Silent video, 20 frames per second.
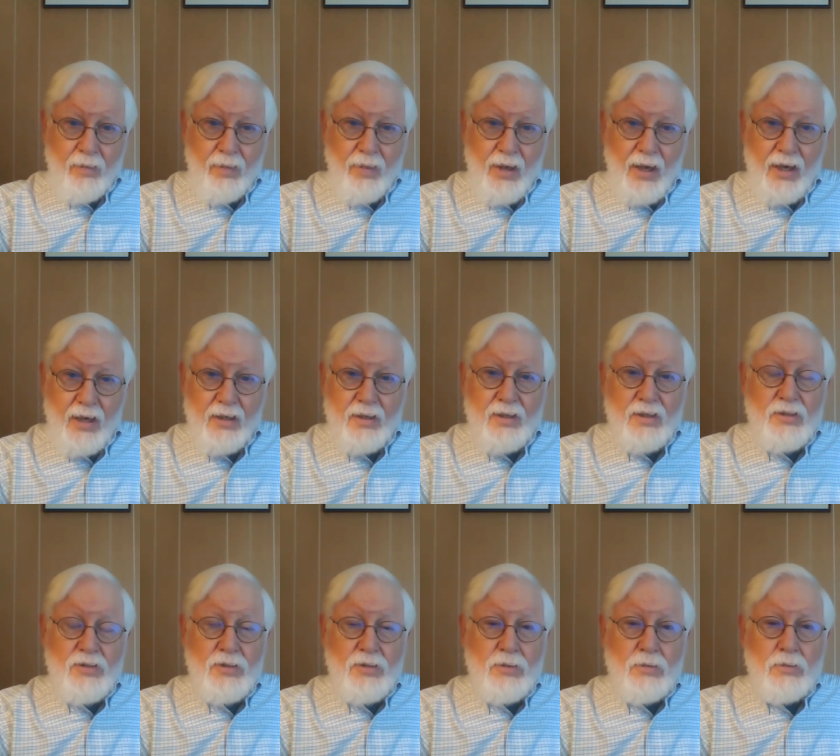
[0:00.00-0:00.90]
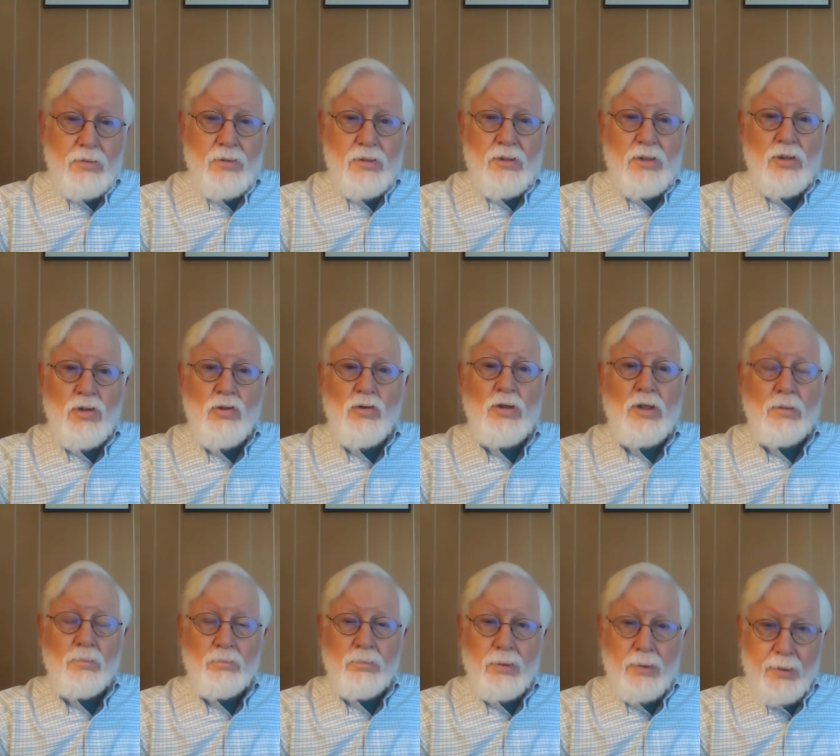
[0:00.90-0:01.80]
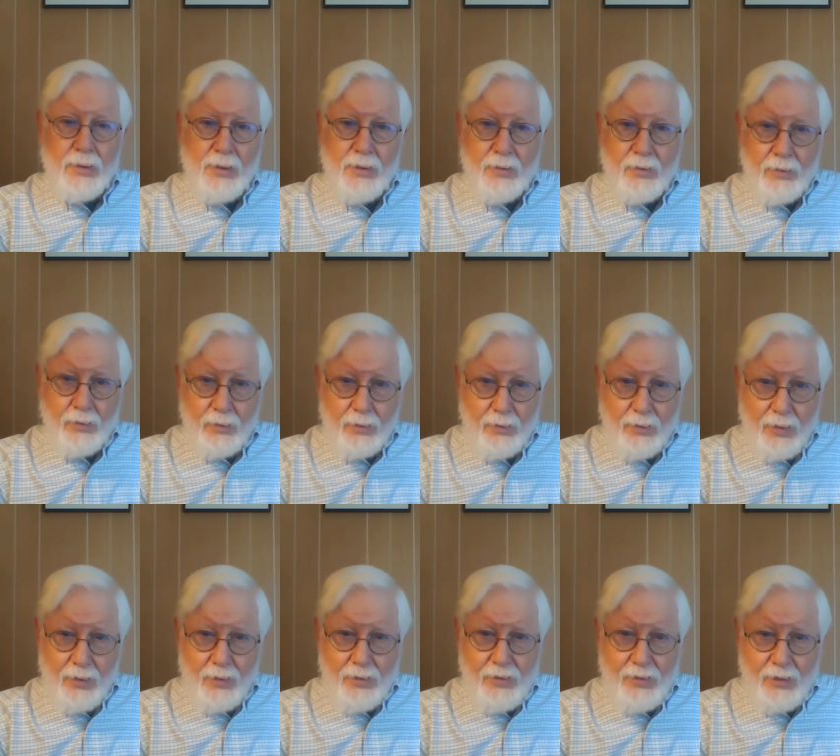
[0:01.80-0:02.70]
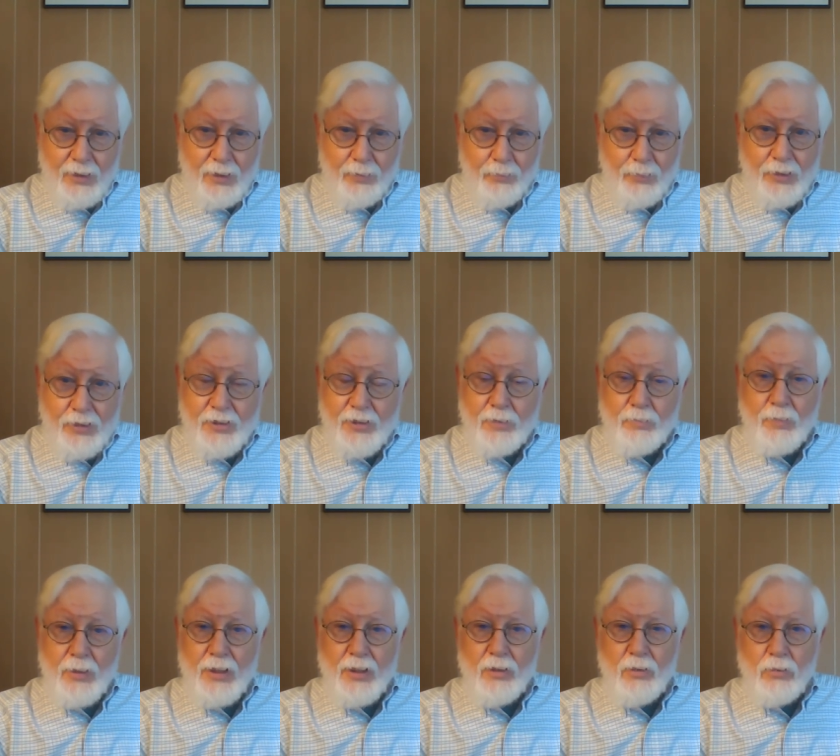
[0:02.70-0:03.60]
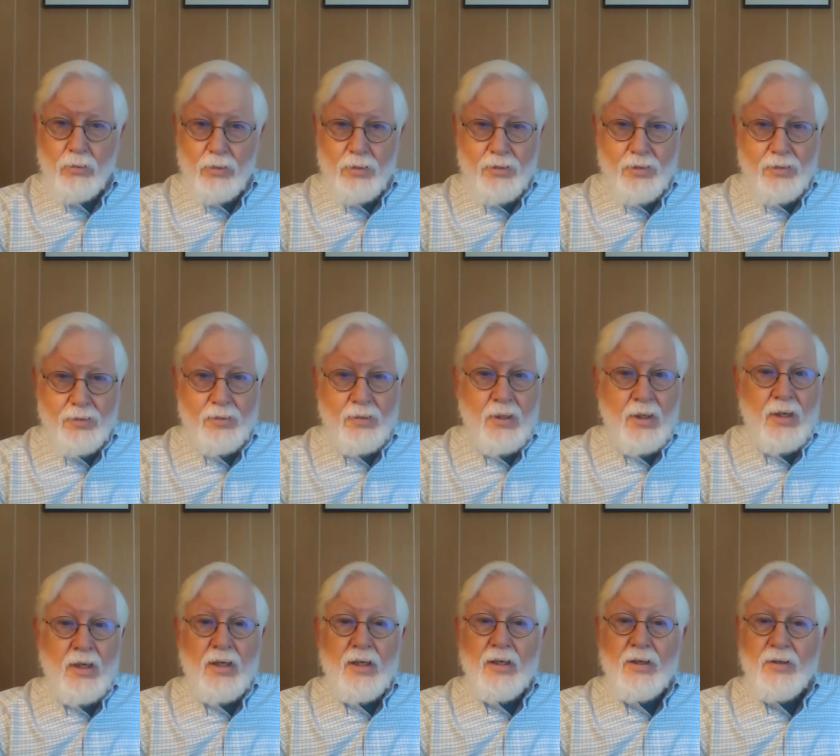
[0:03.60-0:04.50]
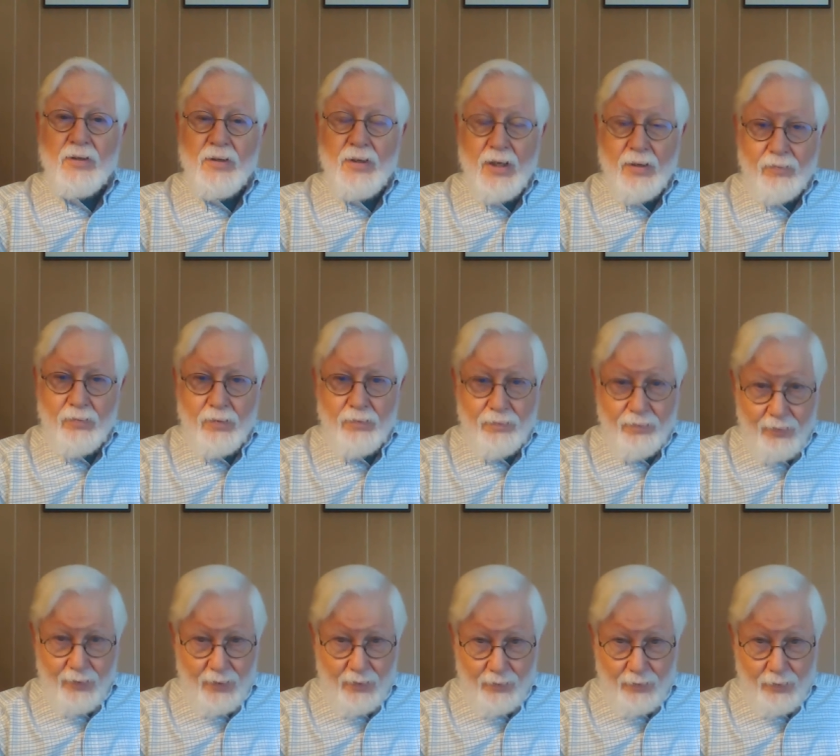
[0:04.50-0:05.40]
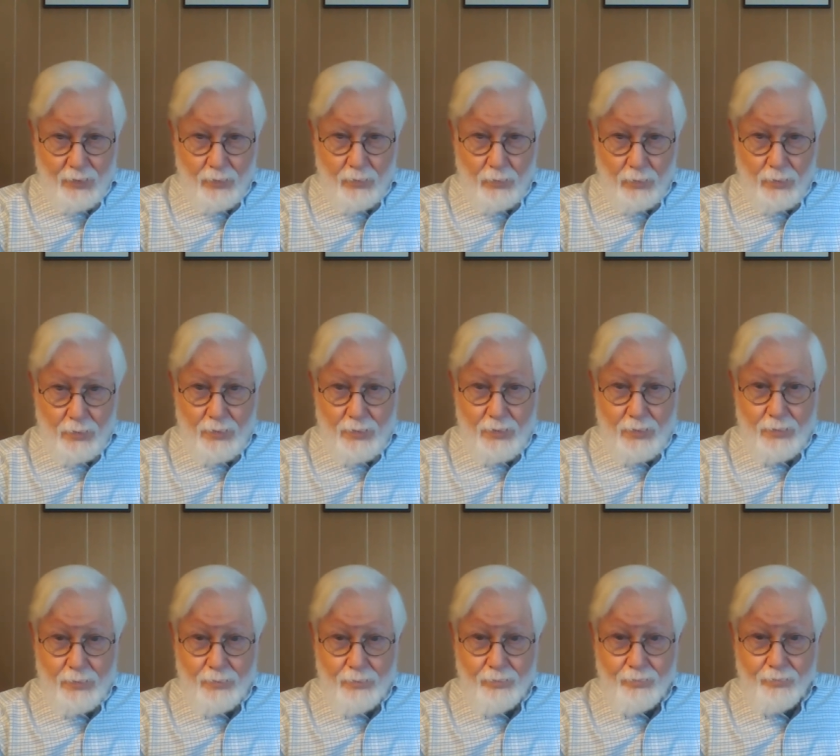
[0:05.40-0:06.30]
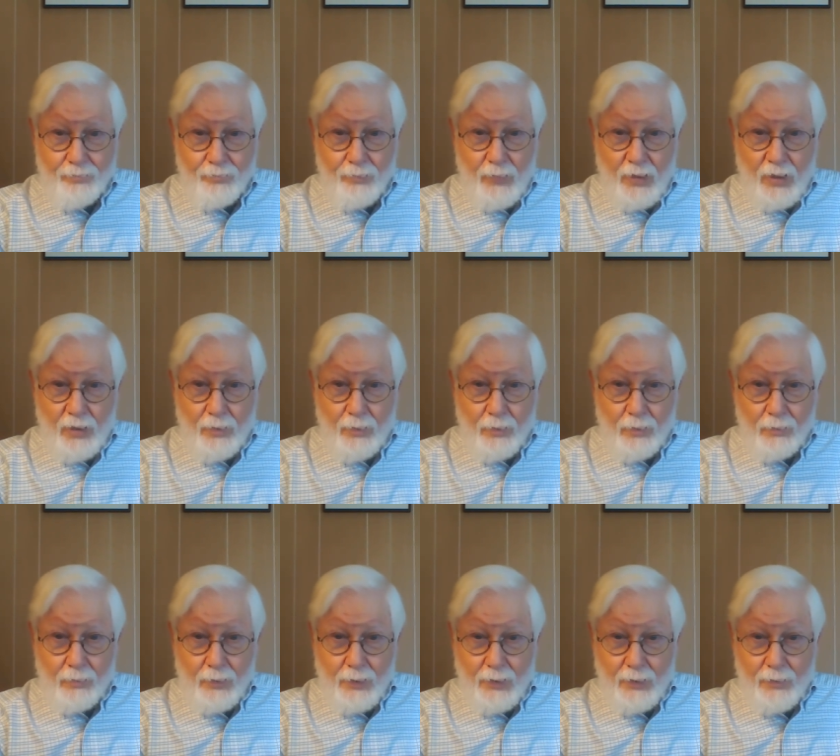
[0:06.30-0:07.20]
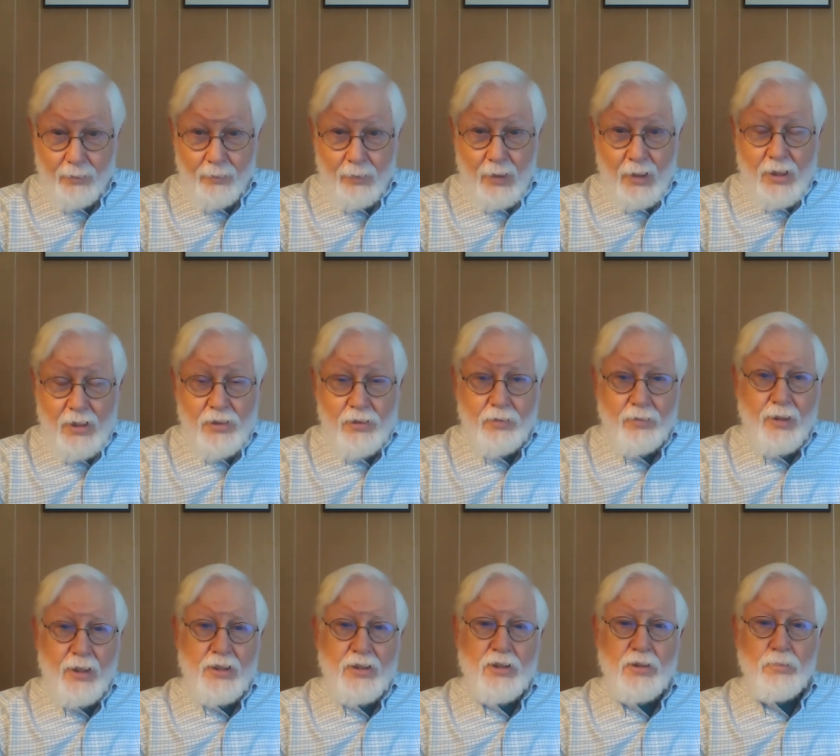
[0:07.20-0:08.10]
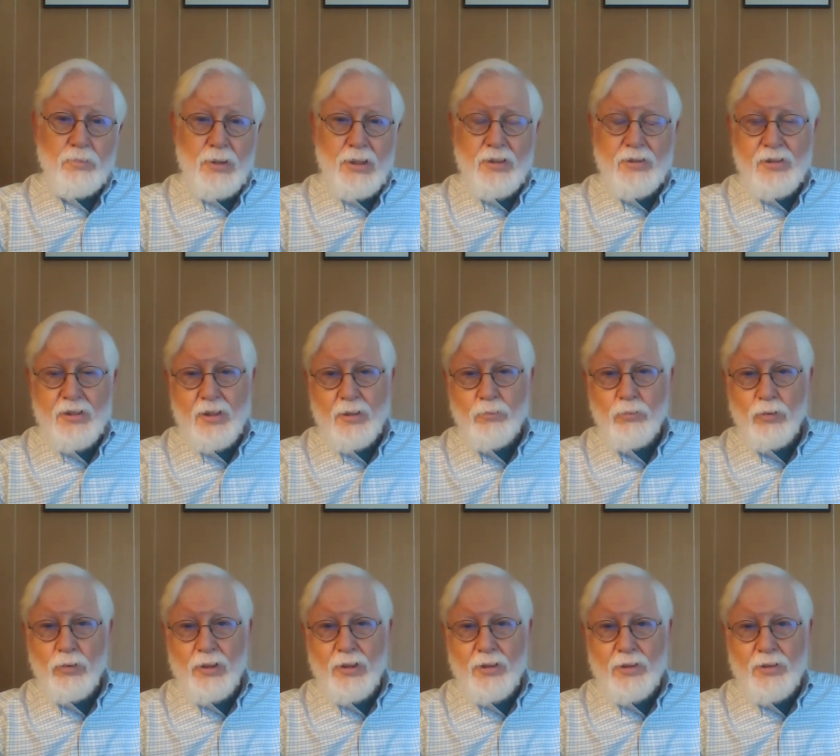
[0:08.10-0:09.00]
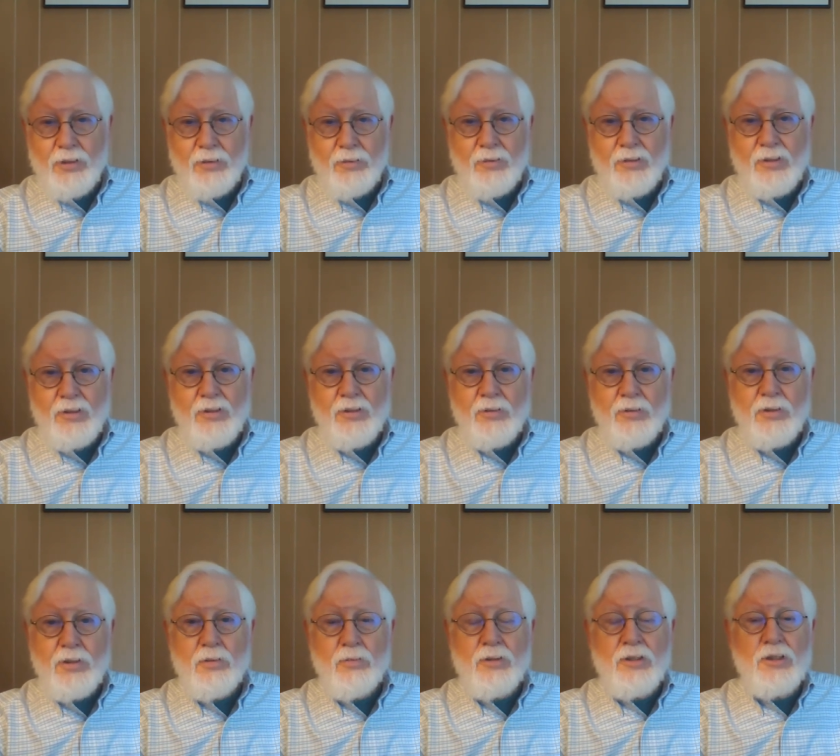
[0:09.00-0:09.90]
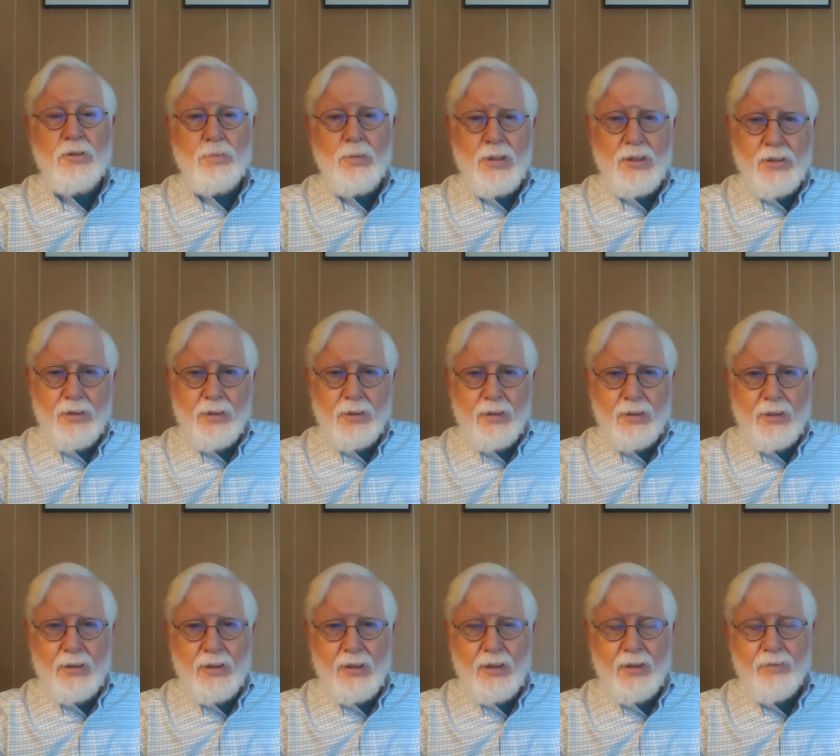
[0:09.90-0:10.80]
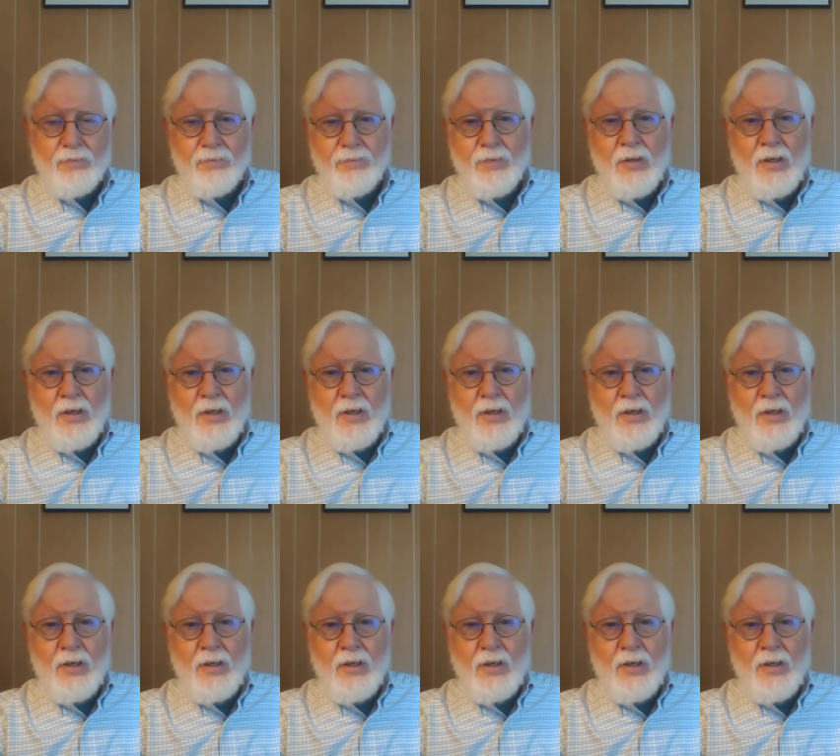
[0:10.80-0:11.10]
that students who complete all the assignments in my courses never fail the course. All right? So that should be some reassurance to you, especially if